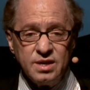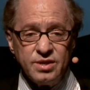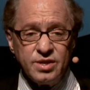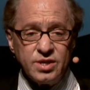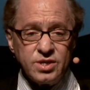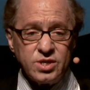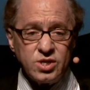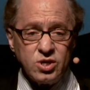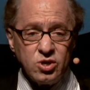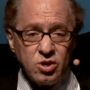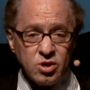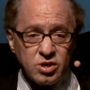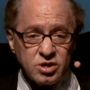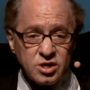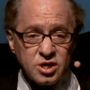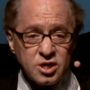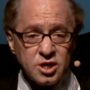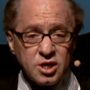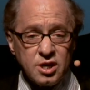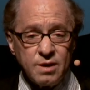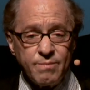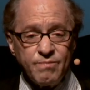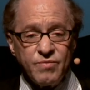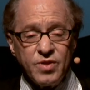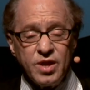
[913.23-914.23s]
the
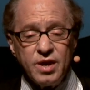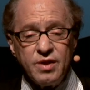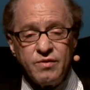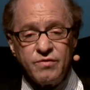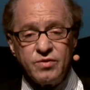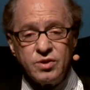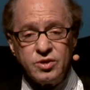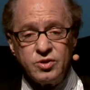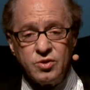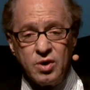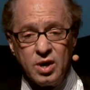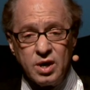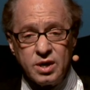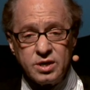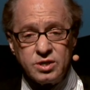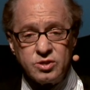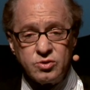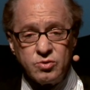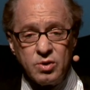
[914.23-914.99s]
search for drugs.